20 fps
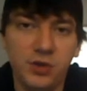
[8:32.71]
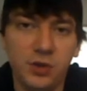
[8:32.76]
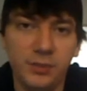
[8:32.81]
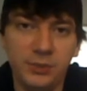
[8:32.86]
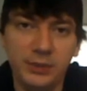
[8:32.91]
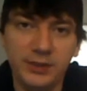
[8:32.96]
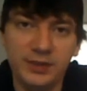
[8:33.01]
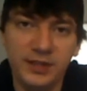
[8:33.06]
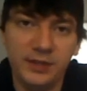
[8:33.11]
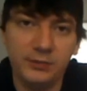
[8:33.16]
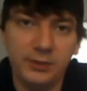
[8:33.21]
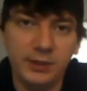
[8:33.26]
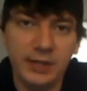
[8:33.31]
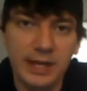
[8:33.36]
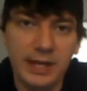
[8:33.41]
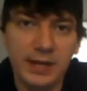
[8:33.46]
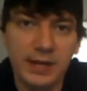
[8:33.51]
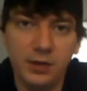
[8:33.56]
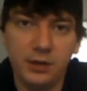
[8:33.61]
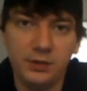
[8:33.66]
completely
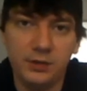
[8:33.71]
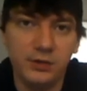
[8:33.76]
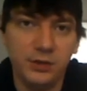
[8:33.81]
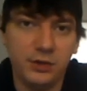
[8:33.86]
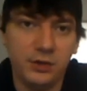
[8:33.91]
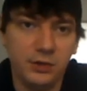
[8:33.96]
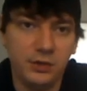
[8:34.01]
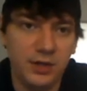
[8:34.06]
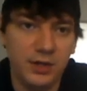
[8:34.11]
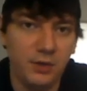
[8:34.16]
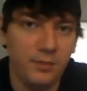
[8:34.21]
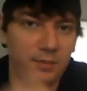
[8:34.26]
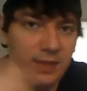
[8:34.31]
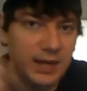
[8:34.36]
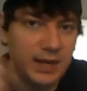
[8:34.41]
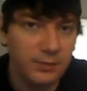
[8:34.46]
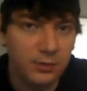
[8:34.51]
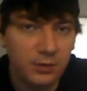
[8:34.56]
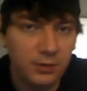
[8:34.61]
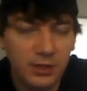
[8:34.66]
rely on your
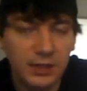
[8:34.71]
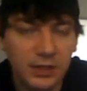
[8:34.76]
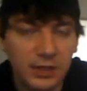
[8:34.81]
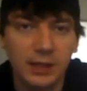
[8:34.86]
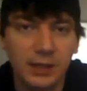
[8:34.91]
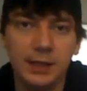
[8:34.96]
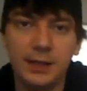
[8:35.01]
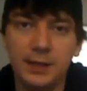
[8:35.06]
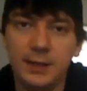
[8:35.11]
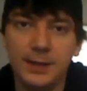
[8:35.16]
memory